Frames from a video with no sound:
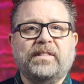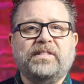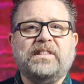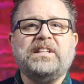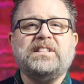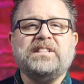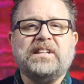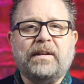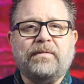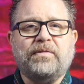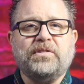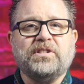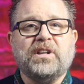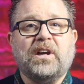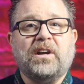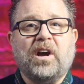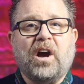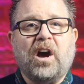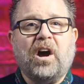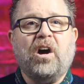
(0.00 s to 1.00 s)
This gives
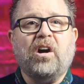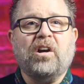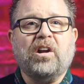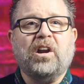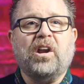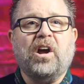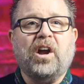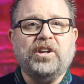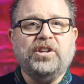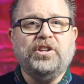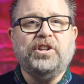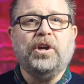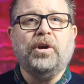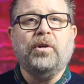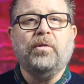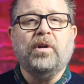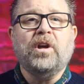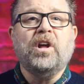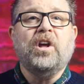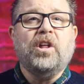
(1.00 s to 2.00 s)
our client
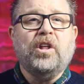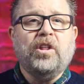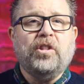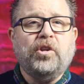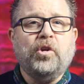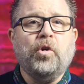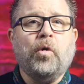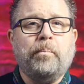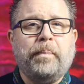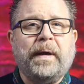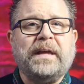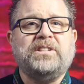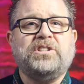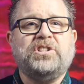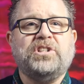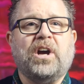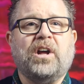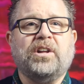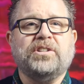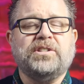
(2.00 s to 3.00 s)
you your best
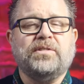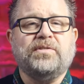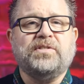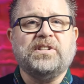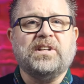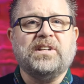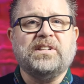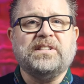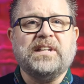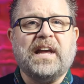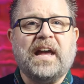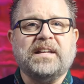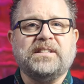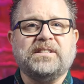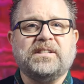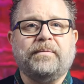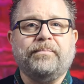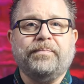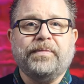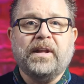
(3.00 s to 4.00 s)
chance of
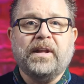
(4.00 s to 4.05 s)
success.